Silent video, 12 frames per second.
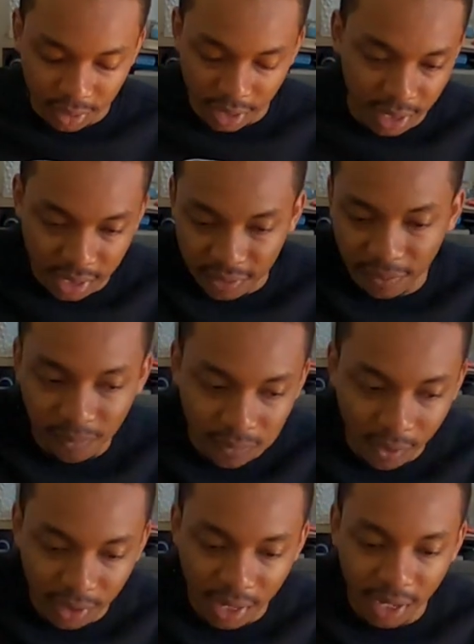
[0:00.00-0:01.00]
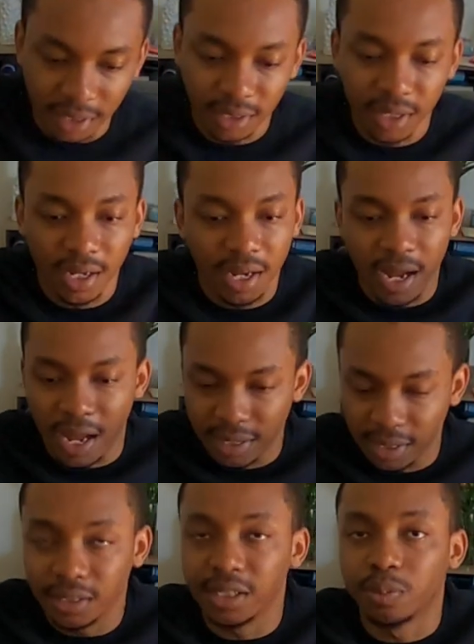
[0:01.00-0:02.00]
it is from Fortnine, and
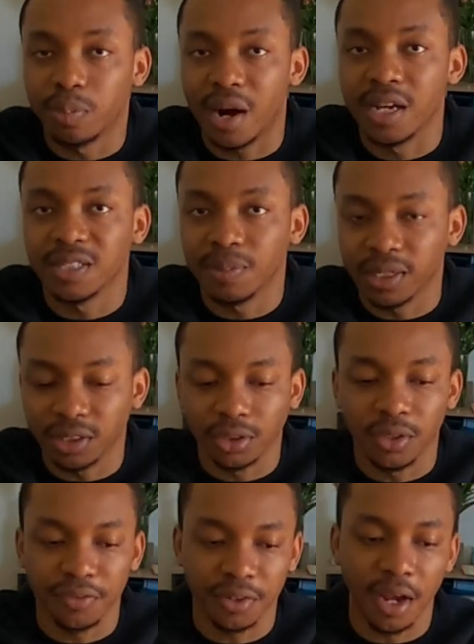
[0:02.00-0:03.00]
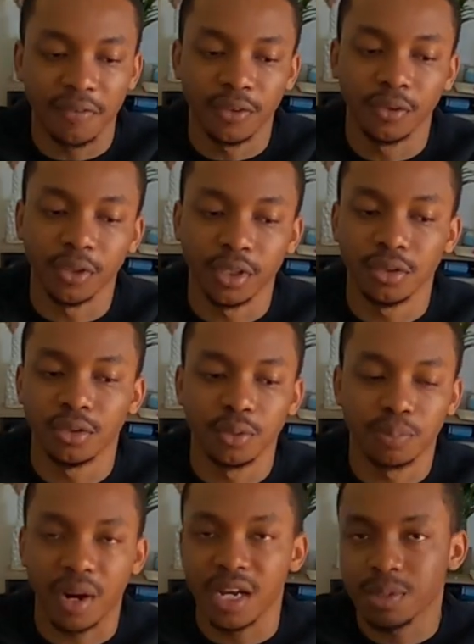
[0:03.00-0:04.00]
they did price match. So if you're ever looking to
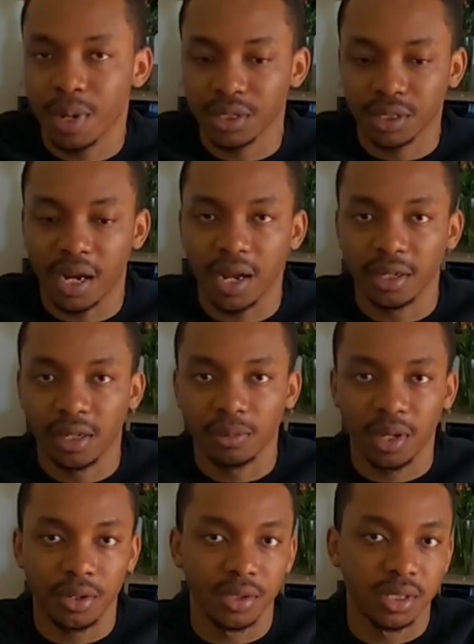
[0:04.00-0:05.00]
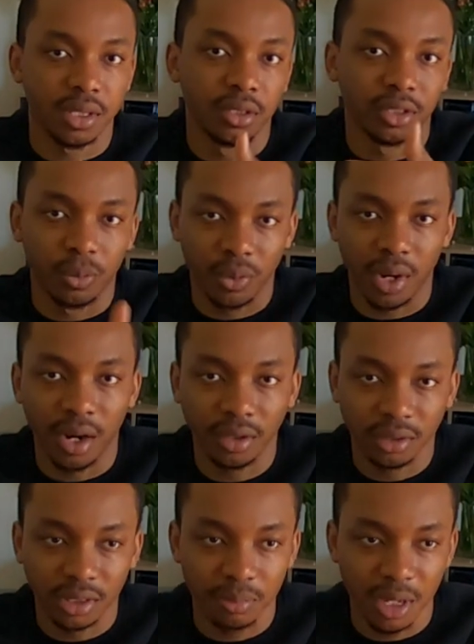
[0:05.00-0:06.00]
price match an item that you've seen somewhere
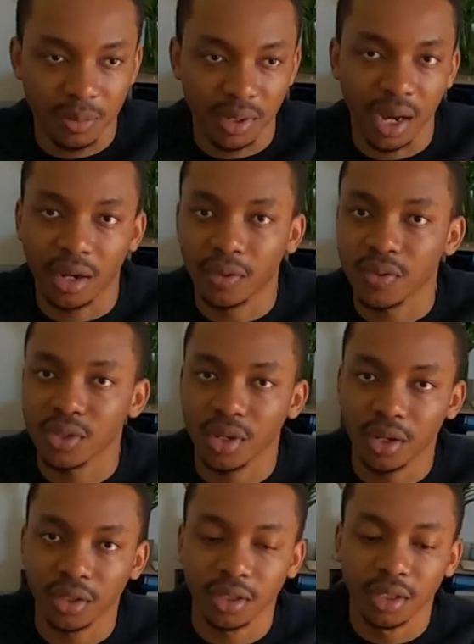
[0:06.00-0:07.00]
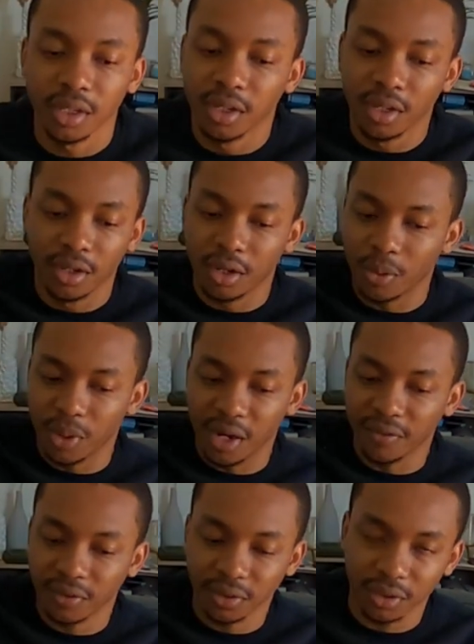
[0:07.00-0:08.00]
else and maybe out of stock or
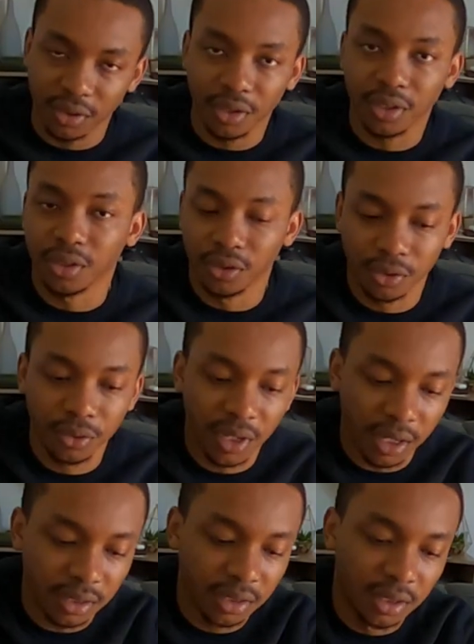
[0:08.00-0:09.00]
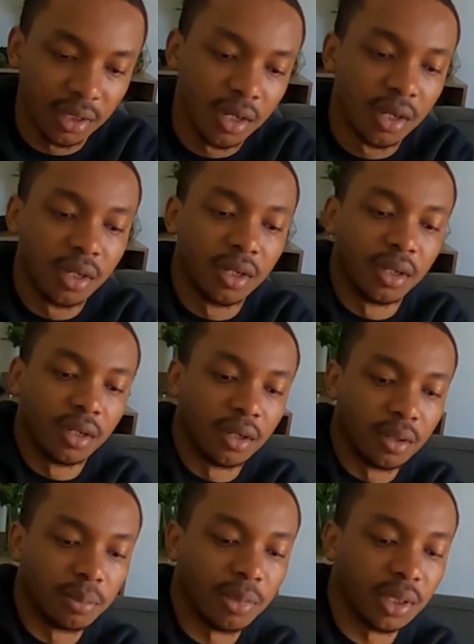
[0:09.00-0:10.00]
whatever, you can do that.
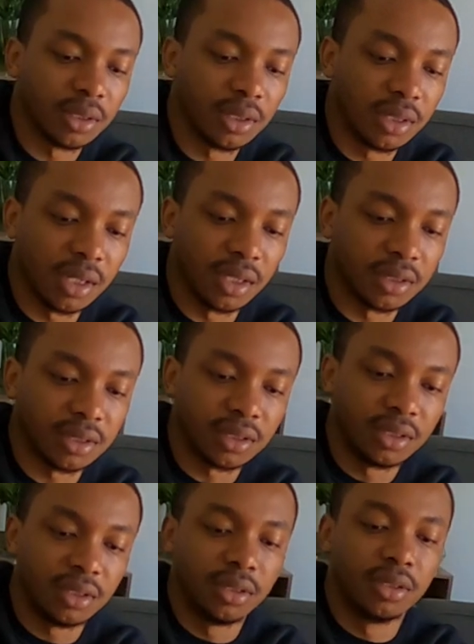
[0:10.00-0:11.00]
But let's see.